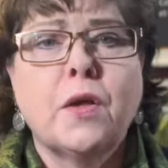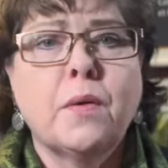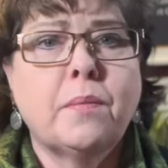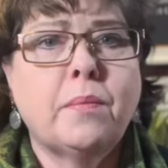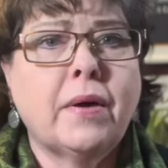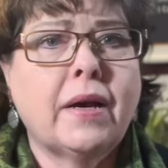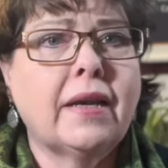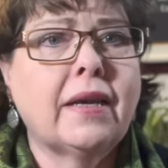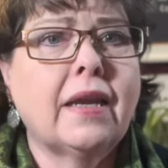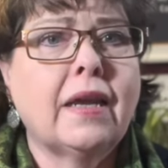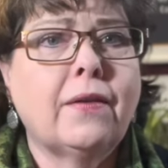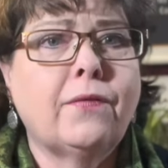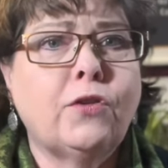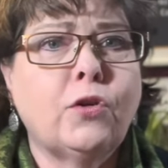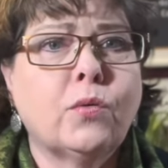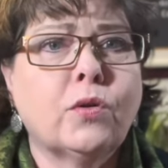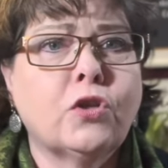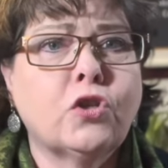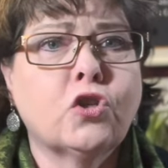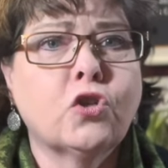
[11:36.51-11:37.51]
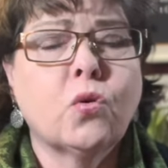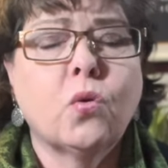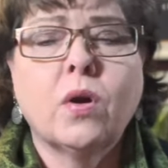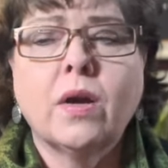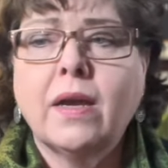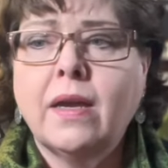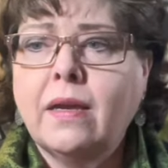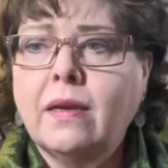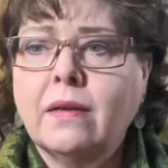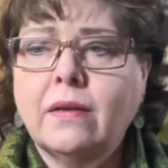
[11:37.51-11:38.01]
But if you
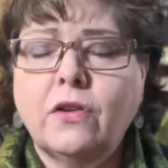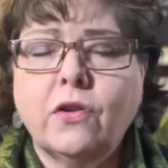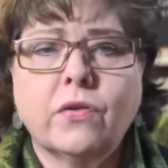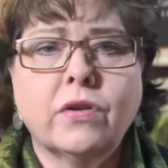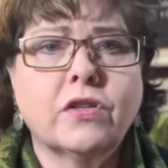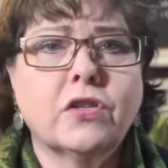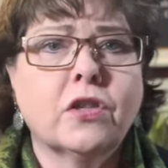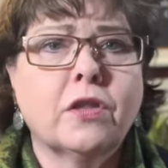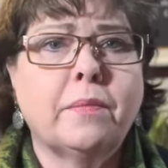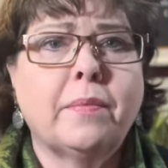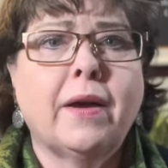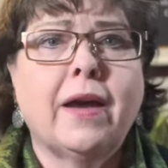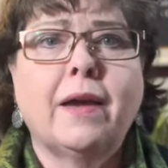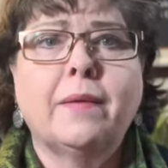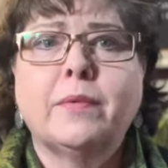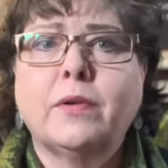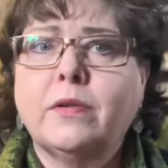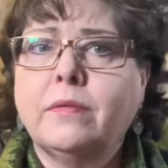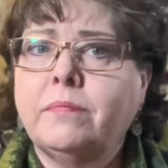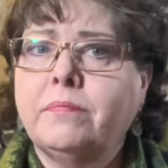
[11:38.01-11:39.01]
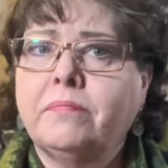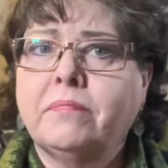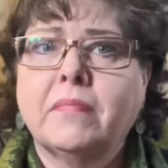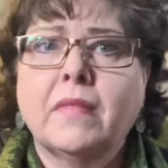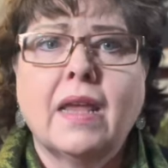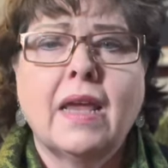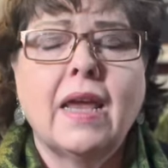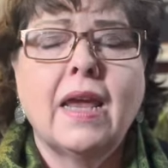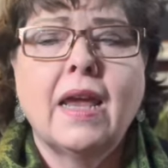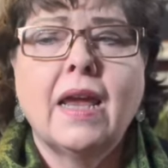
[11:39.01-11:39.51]
enjoy, you're into the Bible,
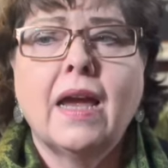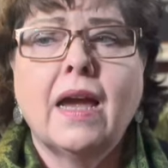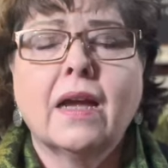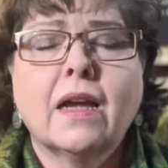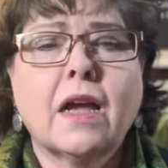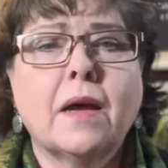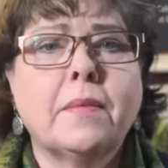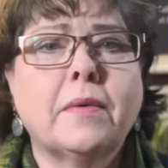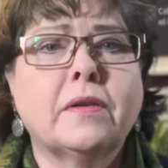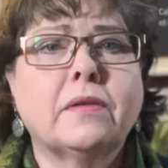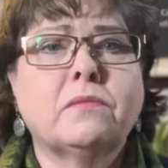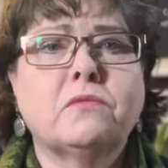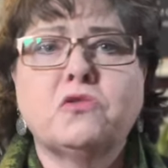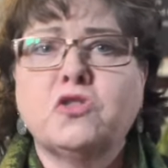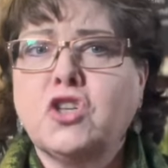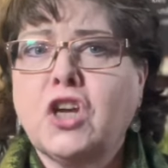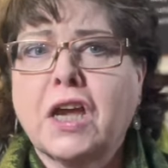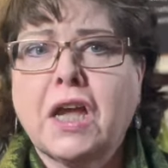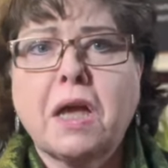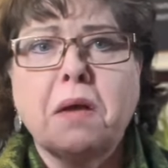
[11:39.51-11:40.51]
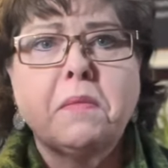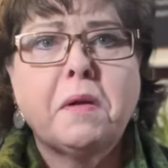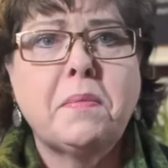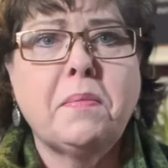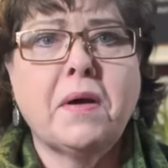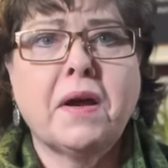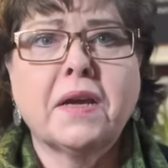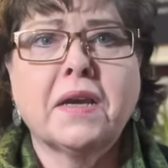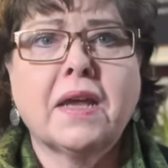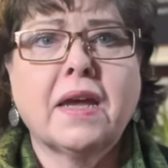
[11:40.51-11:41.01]
come and check out my
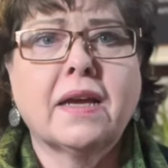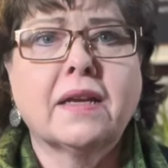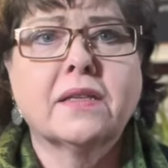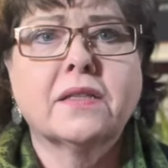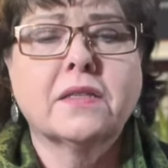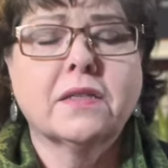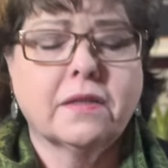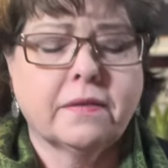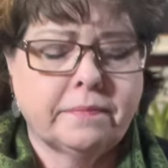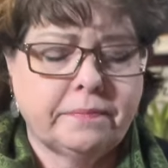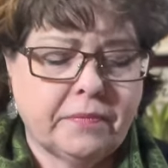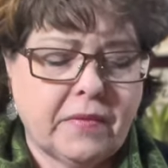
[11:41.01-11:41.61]
podcast.